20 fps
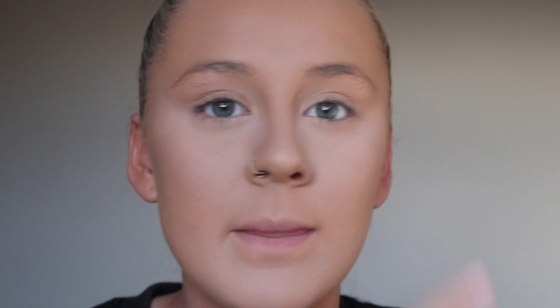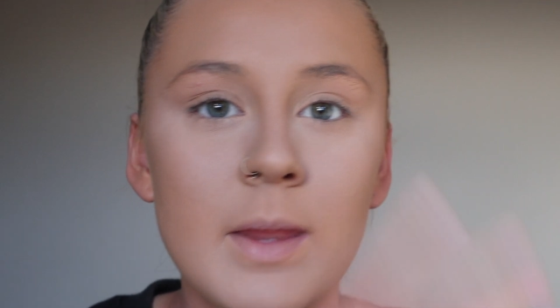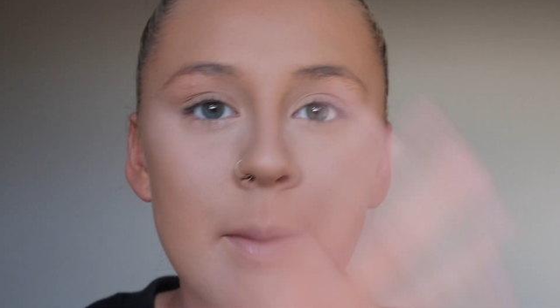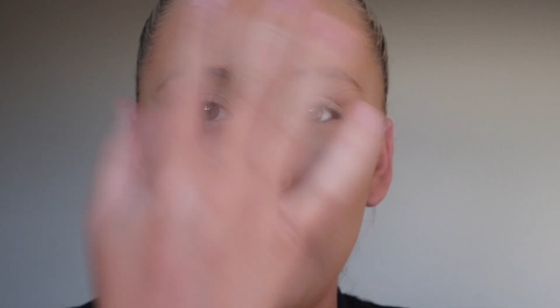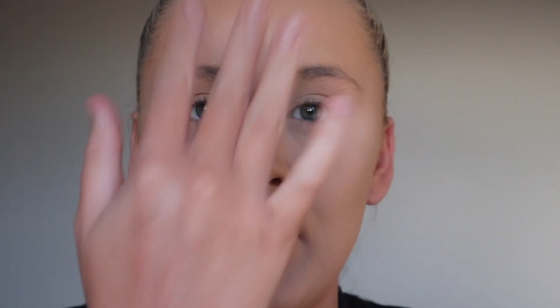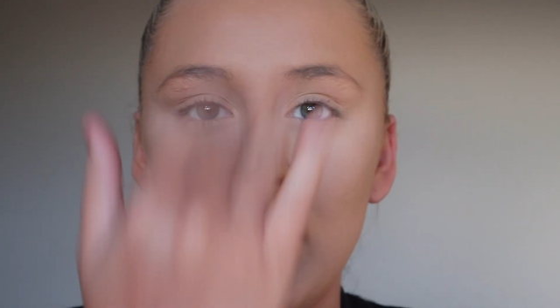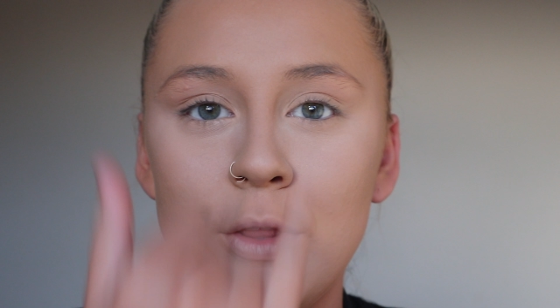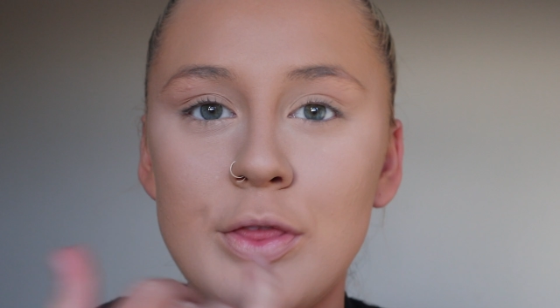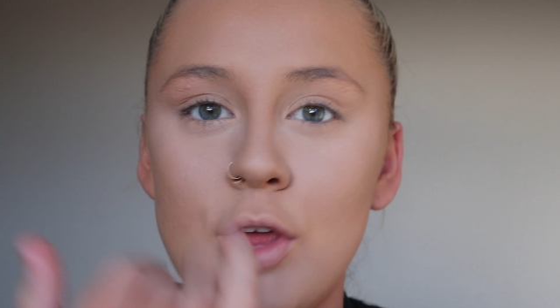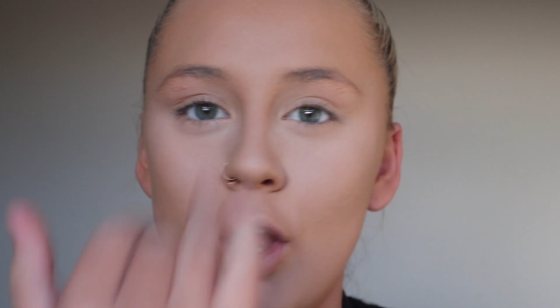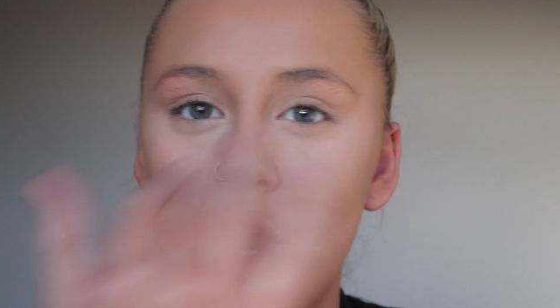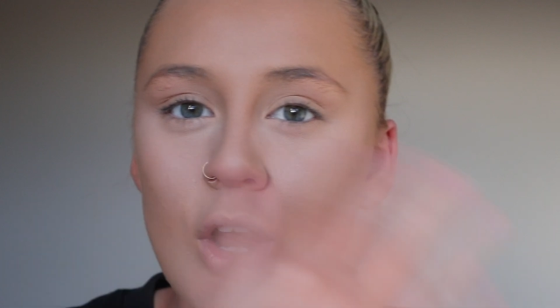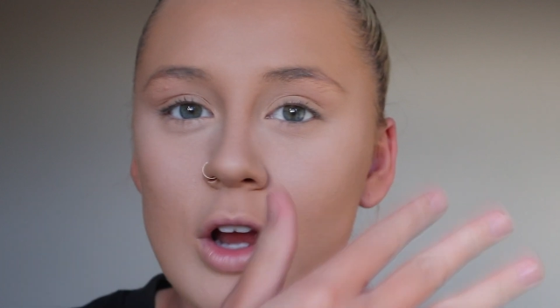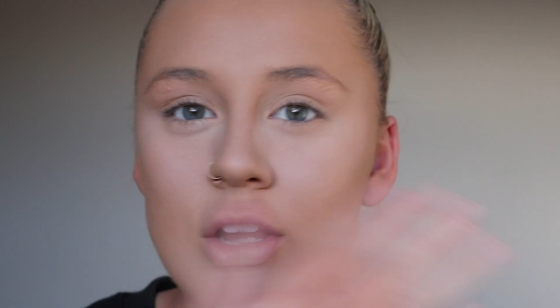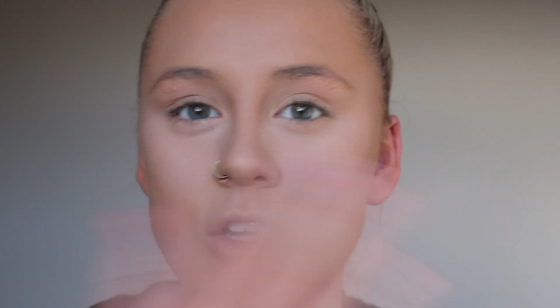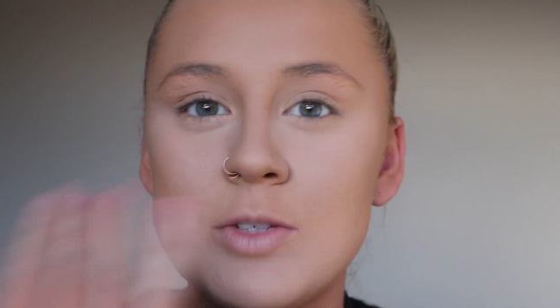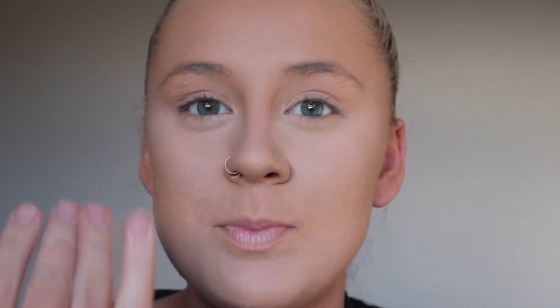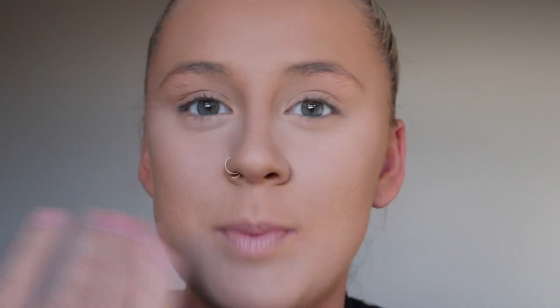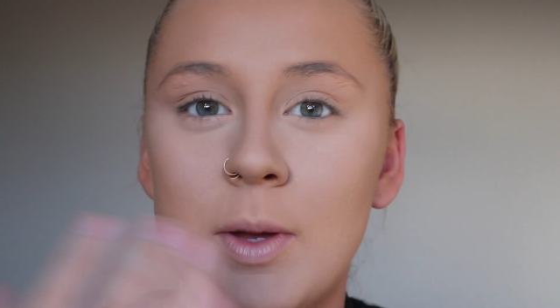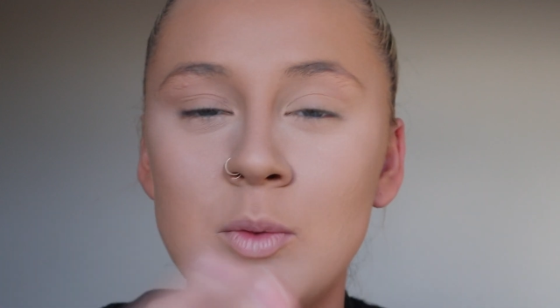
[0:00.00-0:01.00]
put the
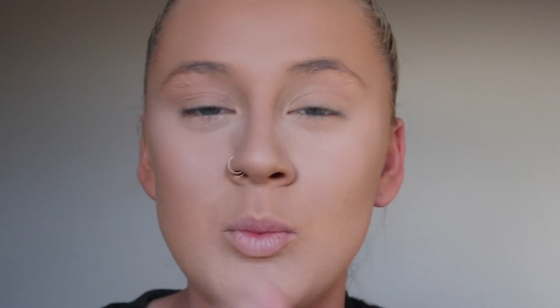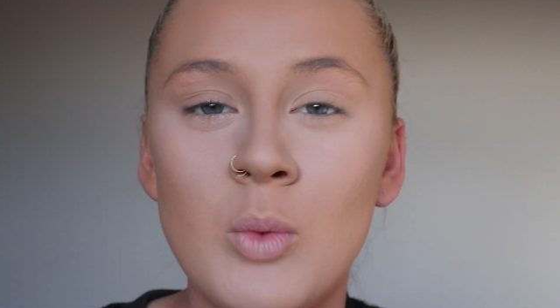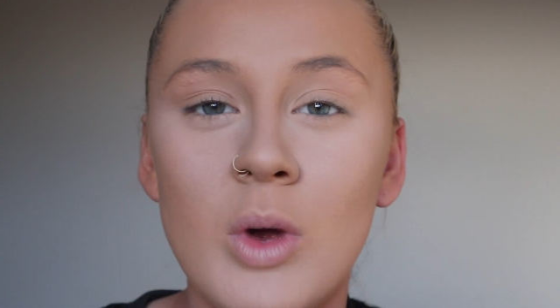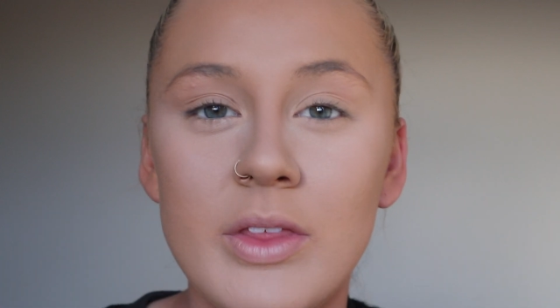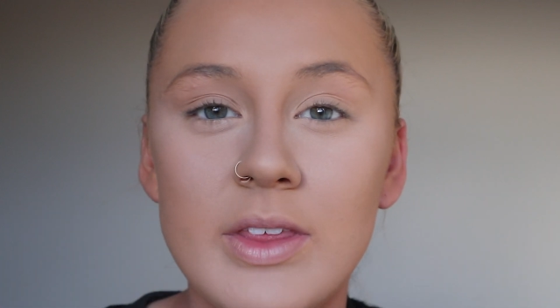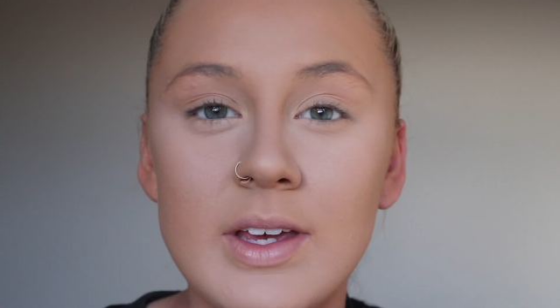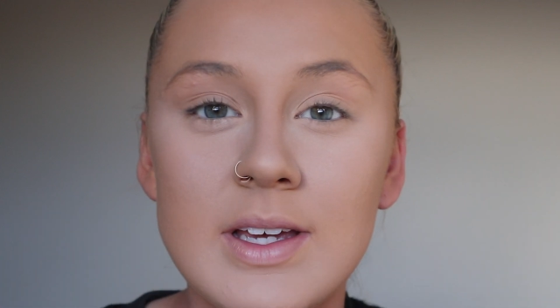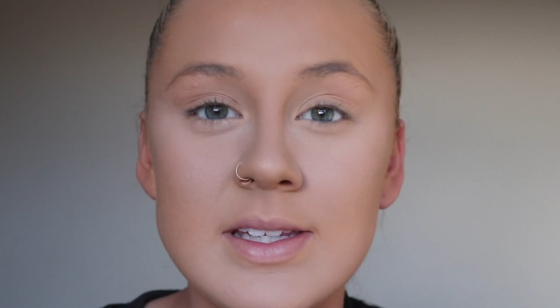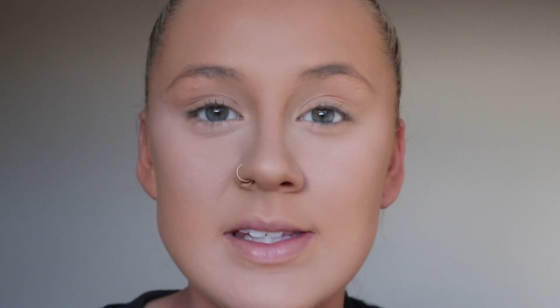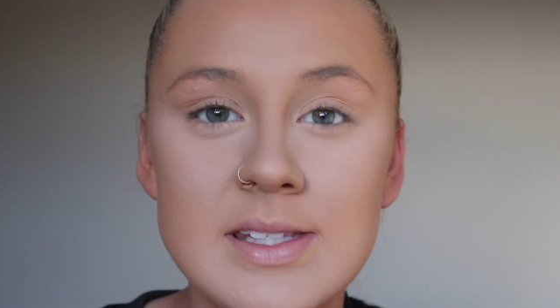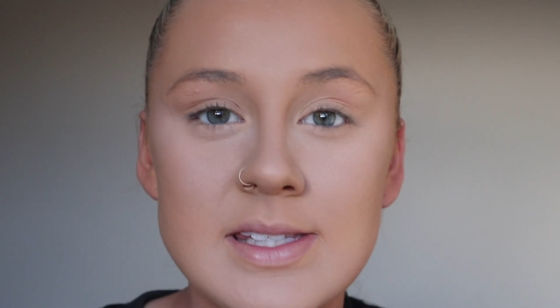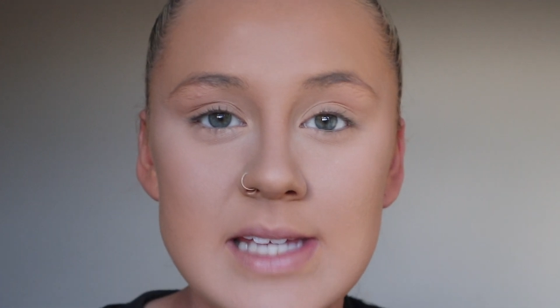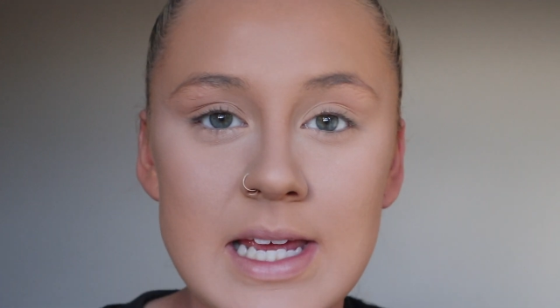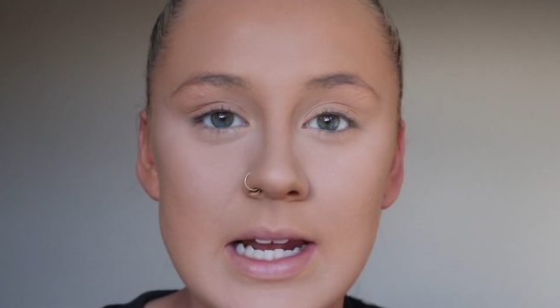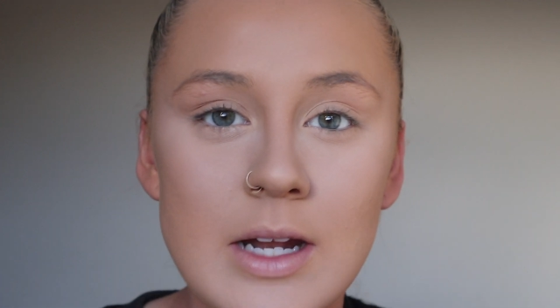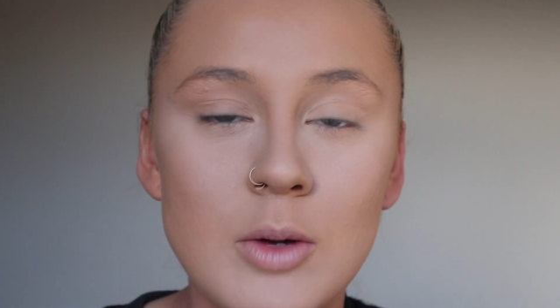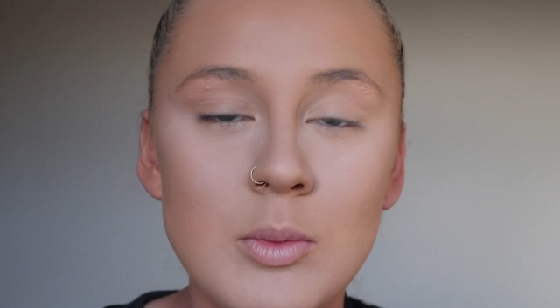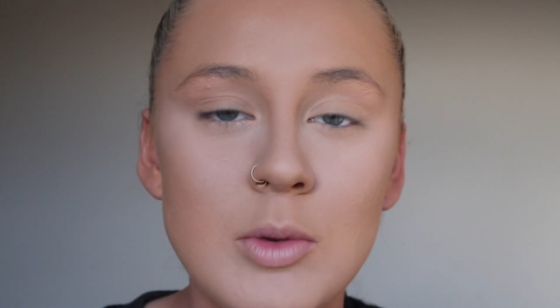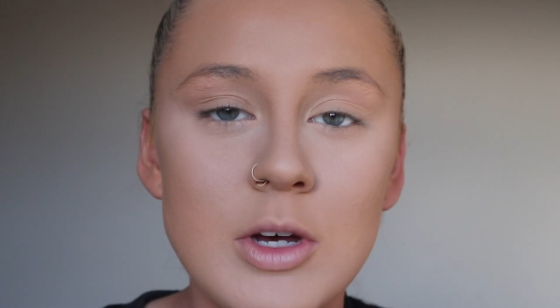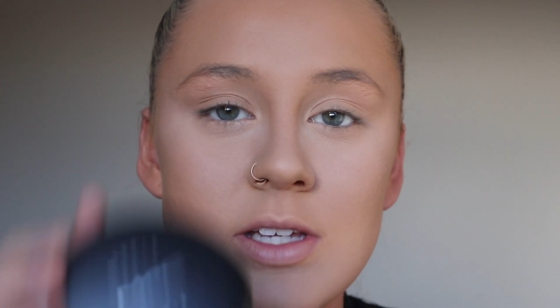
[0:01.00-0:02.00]
Airspun where the
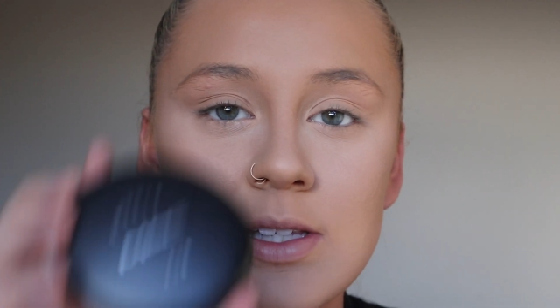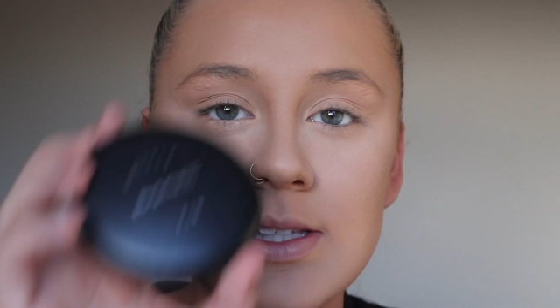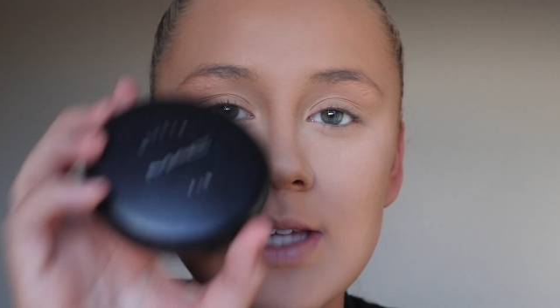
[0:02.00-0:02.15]
concealer was,